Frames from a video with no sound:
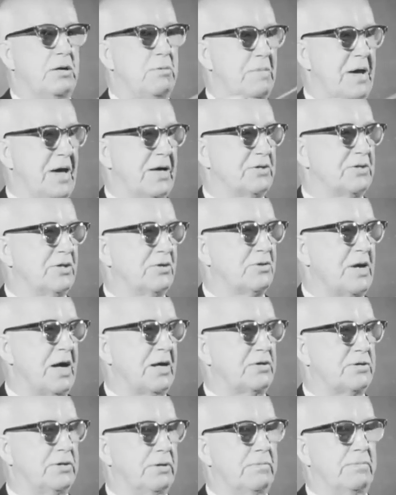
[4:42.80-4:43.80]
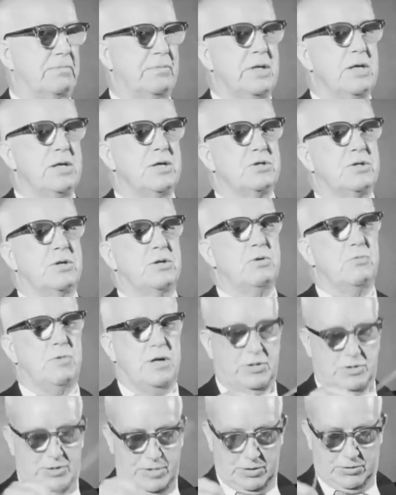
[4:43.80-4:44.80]
mass attraction. So
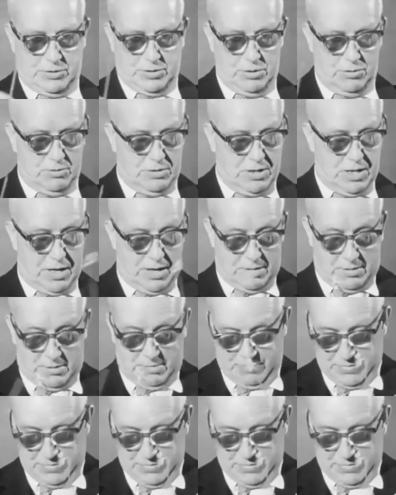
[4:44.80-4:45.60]
once these 2 are